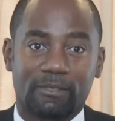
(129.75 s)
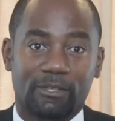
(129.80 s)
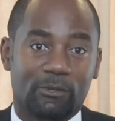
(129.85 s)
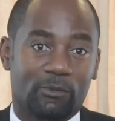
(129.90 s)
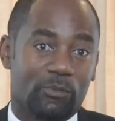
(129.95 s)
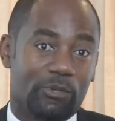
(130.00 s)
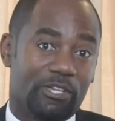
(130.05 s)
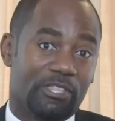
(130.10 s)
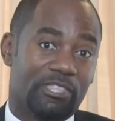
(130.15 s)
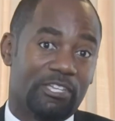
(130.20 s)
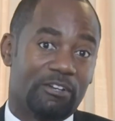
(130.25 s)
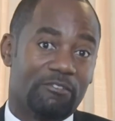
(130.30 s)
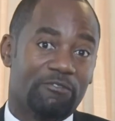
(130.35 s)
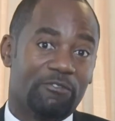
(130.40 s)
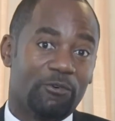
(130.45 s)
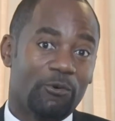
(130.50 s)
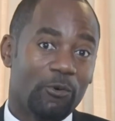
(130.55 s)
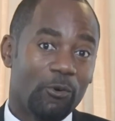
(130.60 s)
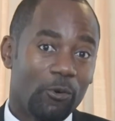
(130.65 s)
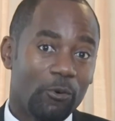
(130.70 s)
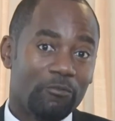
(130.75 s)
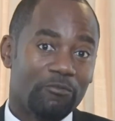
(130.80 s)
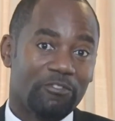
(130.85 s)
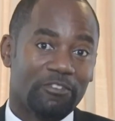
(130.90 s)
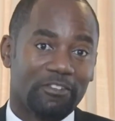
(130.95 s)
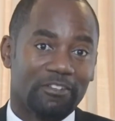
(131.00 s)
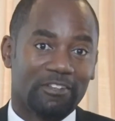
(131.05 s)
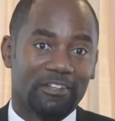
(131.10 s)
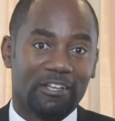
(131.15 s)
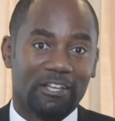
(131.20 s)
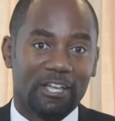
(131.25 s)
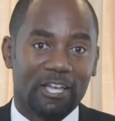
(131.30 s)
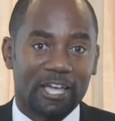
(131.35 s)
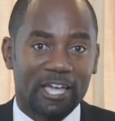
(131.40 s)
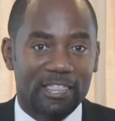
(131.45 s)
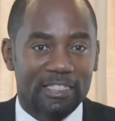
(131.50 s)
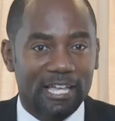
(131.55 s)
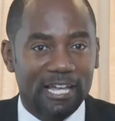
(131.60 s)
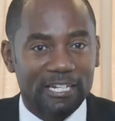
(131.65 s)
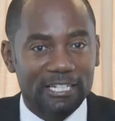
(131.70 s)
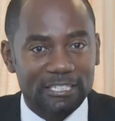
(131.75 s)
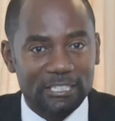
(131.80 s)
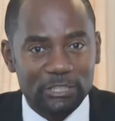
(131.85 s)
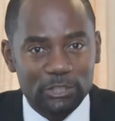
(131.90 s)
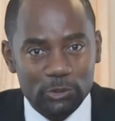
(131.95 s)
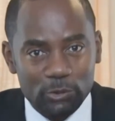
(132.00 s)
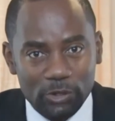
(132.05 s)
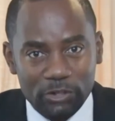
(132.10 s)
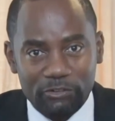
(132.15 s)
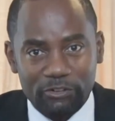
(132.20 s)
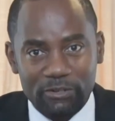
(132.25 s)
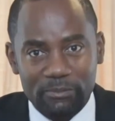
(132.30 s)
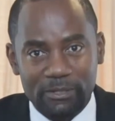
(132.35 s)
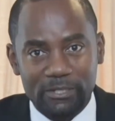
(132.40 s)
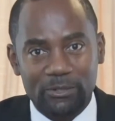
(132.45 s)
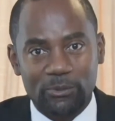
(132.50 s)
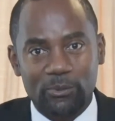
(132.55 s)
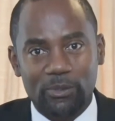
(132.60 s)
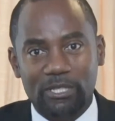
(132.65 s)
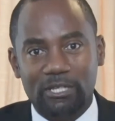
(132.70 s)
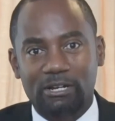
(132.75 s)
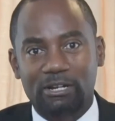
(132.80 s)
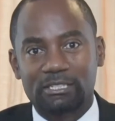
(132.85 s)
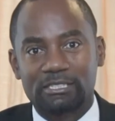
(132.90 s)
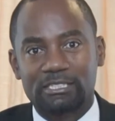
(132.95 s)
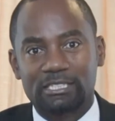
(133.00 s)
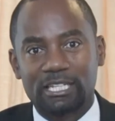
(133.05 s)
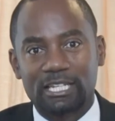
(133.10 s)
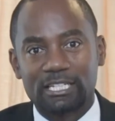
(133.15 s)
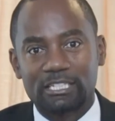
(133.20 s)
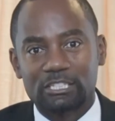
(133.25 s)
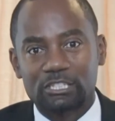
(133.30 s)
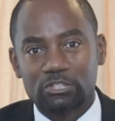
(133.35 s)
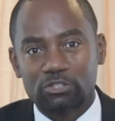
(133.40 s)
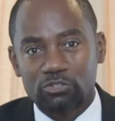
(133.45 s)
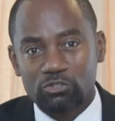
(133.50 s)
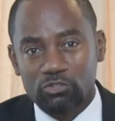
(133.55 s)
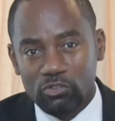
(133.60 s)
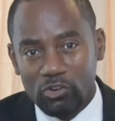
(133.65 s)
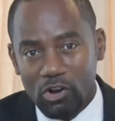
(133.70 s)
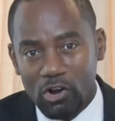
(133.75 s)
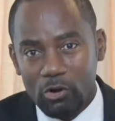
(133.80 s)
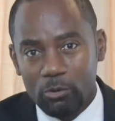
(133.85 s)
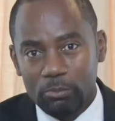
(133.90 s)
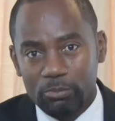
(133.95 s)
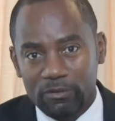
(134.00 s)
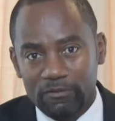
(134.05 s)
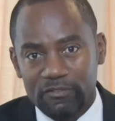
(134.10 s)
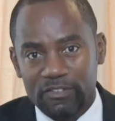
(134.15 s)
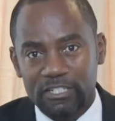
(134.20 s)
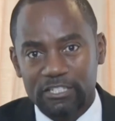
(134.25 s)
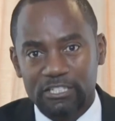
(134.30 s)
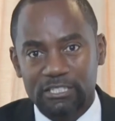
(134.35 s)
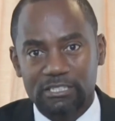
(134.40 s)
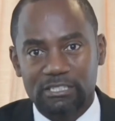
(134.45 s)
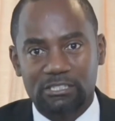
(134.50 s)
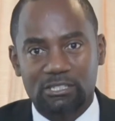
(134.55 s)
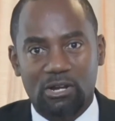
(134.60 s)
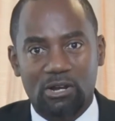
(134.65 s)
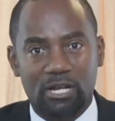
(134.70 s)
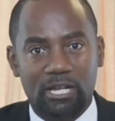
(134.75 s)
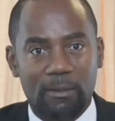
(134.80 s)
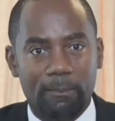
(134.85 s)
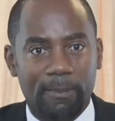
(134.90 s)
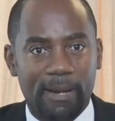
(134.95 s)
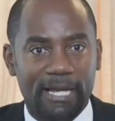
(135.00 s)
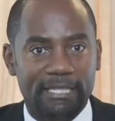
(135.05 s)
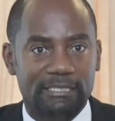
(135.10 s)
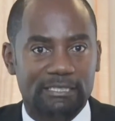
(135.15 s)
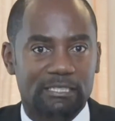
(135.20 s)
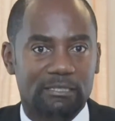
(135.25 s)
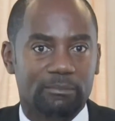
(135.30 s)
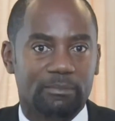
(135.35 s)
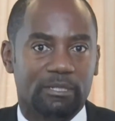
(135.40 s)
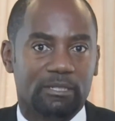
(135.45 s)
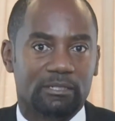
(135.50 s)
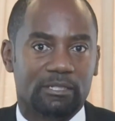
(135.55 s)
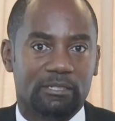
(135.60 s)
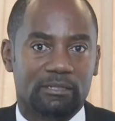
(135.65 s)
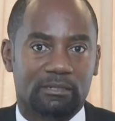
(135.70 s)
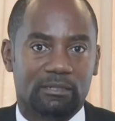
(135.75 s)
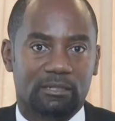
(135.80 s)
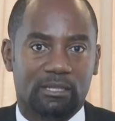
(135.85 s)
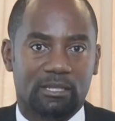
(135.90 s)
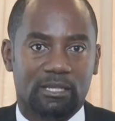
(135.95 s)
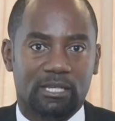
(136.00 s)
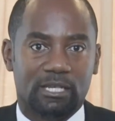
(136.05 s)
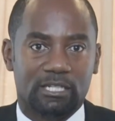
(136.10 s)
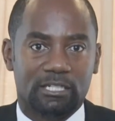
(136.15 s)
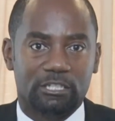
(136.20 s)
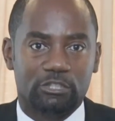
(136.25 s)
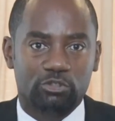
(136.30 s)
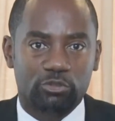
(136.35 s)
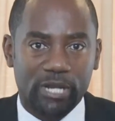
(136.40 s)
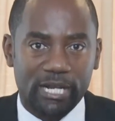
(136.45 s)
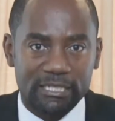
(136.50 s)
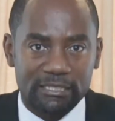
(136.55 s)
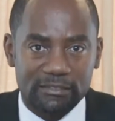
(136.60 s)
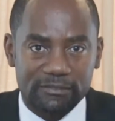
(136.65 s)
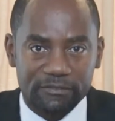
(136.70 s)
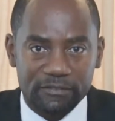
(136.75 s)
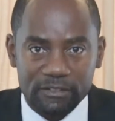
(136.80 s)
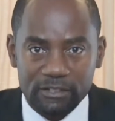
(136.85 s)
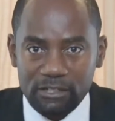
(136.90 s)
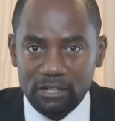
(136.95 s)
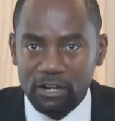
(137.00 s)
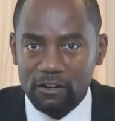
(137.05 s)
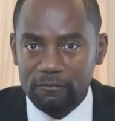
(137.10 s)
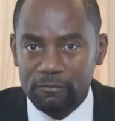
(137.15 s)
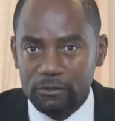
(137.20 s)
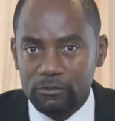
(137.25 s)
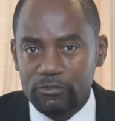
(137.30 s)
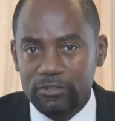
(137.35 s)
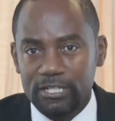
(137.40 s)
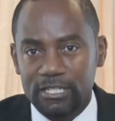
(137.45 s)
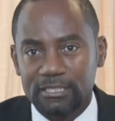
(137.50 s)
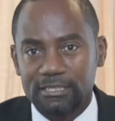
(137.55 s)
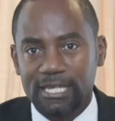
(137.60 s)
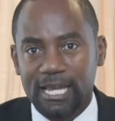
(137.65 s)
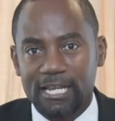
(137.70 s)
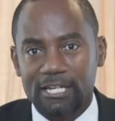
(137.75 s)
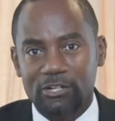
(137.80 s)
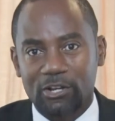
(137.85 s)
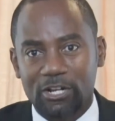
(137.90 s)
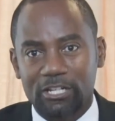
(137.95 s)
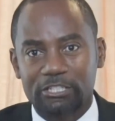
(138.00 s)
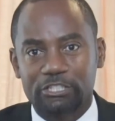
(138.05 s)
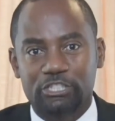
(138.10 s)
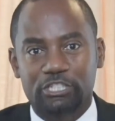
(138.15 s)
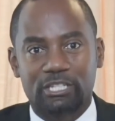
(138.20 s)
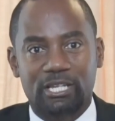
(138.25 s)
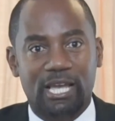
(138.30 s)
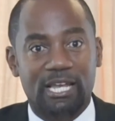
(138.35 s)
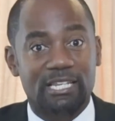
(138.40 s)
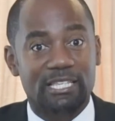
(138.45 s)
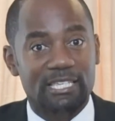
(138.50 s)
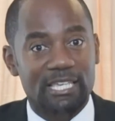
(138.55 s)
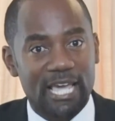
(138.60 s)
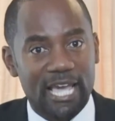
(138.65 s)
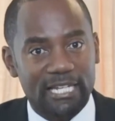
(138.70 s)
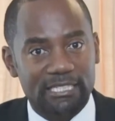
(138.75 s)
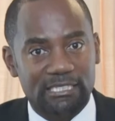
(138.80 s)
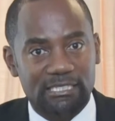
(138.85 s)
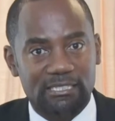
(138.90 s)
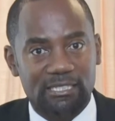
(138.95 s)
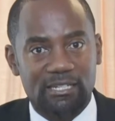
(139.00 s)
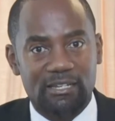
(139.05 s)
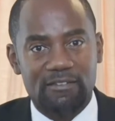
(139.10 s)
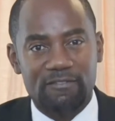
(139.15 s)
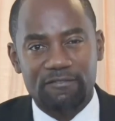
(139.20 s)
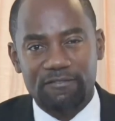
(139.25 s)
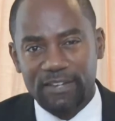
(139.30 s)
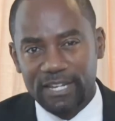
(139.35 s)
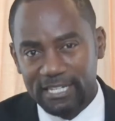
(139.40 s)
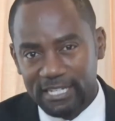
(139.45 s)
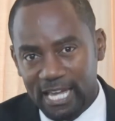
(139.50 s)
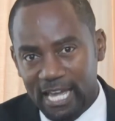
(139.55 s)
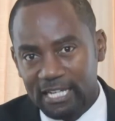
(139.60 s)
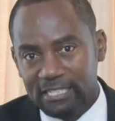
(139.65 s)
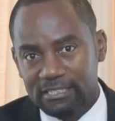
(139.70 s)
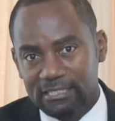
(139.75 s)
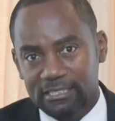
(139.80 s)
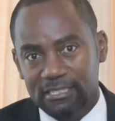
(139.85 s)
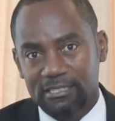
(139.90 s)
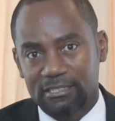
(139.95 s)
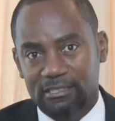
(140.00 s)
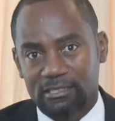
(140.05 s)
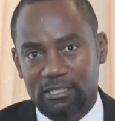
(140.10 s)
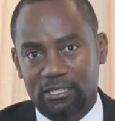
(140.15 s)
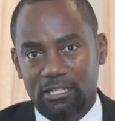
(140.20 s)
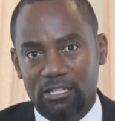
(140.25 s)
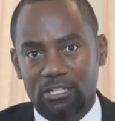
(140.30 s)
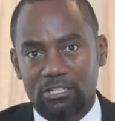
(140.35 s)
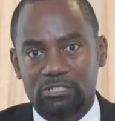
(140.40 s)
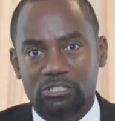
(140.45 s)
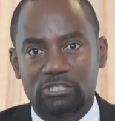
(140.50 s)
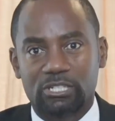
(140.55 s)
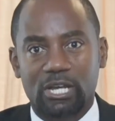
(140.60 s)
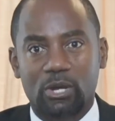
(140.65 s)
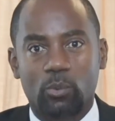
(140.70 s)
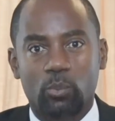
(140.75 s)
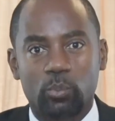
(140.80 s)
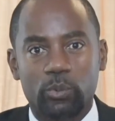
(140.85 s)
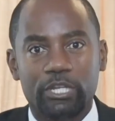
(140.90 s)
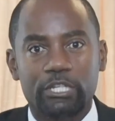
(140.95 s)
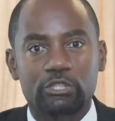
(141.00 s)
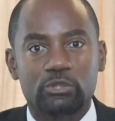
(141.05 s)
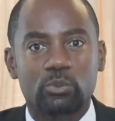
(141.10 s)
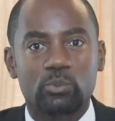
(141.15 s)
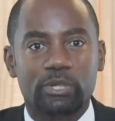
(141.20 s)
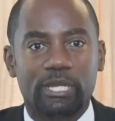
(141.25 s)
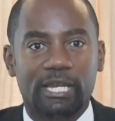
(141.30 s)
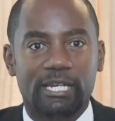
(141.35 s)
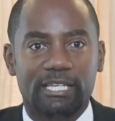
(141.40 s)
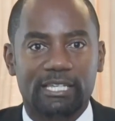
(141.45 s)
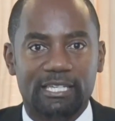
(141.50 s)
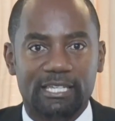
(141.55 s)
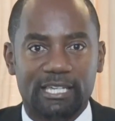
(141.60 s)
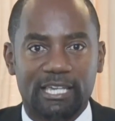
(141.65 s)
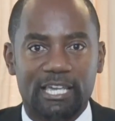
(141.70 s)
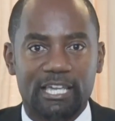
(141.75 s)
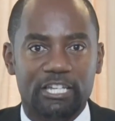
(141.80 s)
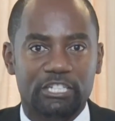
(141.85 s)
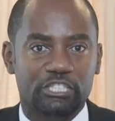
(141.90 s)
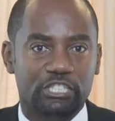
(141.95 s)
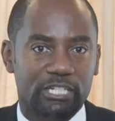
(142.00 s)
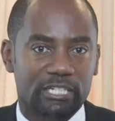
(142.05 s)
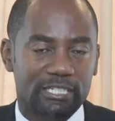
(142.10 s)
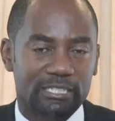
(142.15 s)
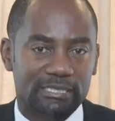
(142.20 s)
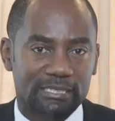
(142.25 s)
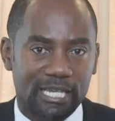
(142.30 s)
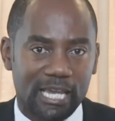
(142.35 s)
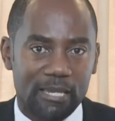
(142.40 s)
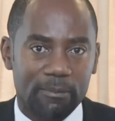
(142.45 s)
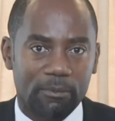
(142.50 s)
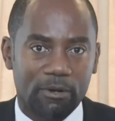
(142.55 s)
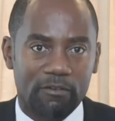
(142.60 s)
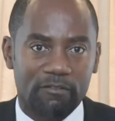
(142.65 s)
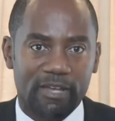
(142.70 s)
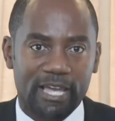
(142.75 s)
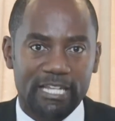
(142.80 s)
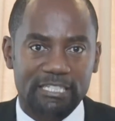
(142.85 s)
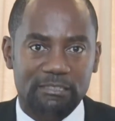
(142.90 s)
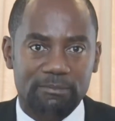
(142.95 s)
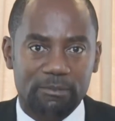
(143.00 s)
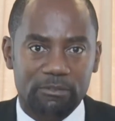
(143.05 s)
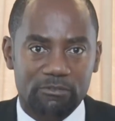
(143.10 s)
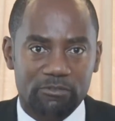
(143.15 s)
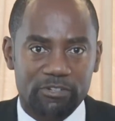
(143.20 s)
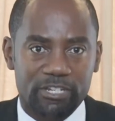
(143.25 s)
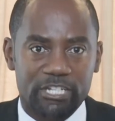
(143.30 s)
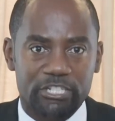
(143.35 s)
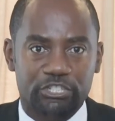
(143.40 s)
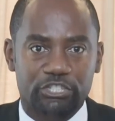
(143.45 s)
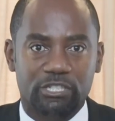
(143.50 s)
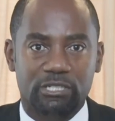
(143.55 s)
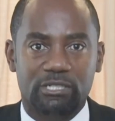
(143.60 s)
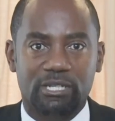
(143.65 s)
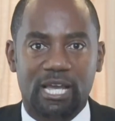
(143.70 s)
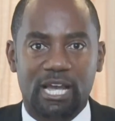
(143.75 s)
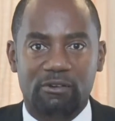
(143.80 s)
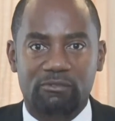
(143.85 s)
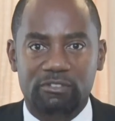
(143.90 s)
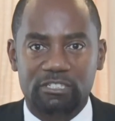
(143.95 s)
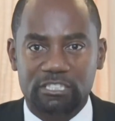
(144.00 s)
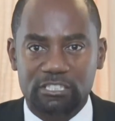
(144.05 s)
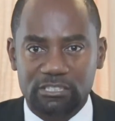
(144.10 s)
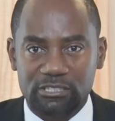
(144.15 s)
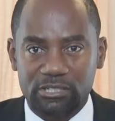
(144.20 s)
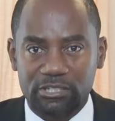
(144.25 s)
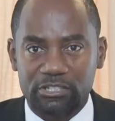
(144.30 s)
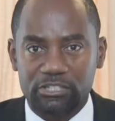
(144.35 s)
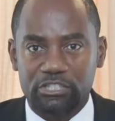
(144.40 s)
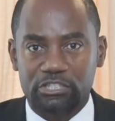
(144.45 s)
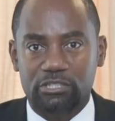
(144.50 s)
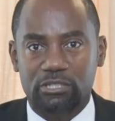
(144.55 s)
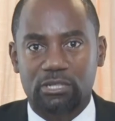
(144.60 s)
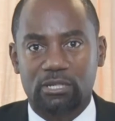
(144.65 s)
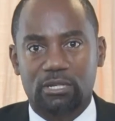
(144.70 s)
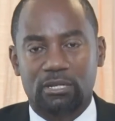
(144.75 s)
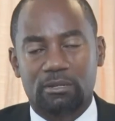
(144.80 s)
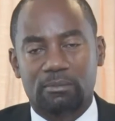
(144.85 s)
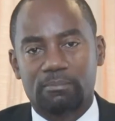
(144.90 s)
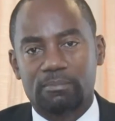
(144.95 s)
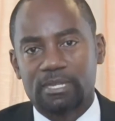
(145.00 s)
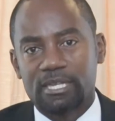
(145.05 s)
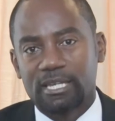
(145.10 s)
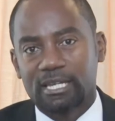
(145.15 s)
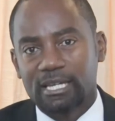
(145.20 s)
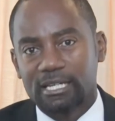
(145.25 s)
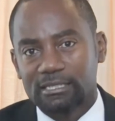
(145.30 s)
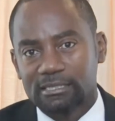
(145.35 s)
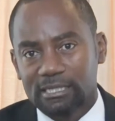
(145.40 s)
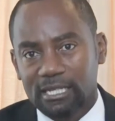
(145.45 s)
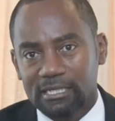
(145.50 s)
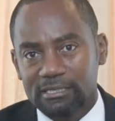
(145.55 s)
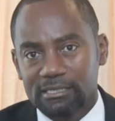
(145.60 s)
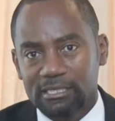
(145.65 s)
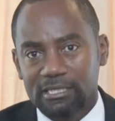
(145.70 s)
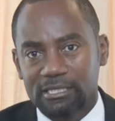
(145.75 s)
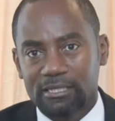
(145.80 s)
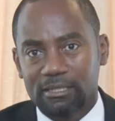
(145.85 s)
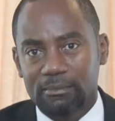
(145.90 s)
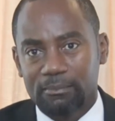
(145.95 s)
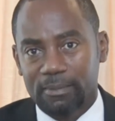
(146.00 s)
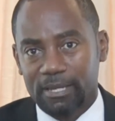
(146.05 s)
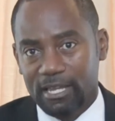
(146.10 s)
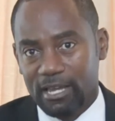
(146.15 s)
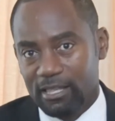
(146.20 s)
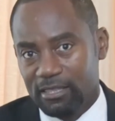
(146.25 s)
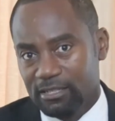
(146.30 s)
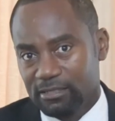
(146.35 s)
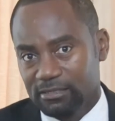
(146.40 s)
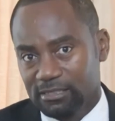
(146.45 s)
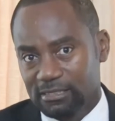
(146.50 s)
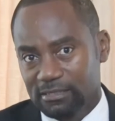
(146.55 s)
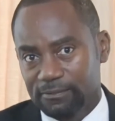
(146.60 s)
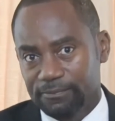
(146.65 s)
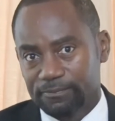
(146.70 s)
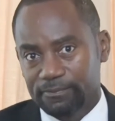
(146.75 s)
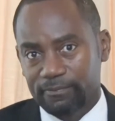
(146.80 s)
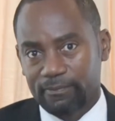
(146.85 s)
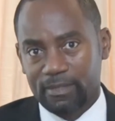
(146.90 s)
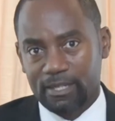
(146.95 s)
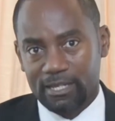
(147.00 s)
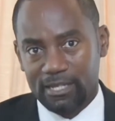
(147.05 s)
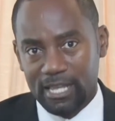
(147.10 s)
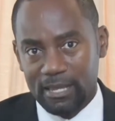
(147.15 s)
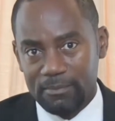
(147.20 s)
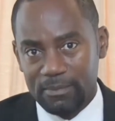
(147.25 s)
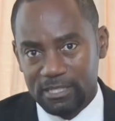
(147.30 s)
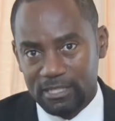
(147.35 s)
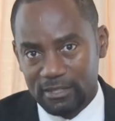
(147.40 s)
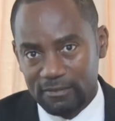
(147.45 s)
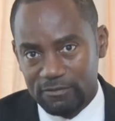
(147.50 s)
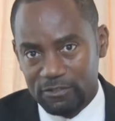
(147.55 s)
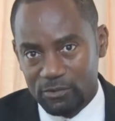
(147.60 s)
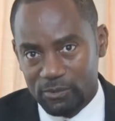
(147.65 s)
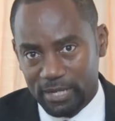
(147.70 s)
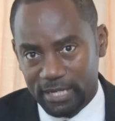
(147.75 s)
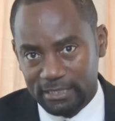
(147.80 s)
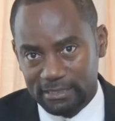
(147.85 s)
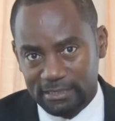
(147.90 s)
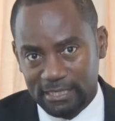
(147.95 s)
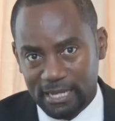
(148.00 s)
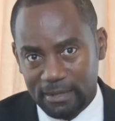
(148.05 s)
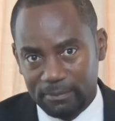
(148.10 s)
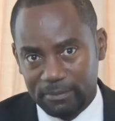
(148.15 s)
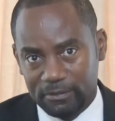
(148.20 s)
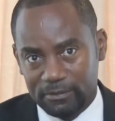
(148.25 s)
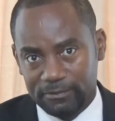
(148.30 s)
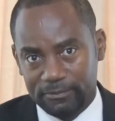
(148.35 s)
We are therefore hopeful that this new agreement will contain strong provisions on capacity building, the transfer of marine technology, and yes, financing, so that we too can engage in the type of exploration and research being conducted by others. Let me give you an example.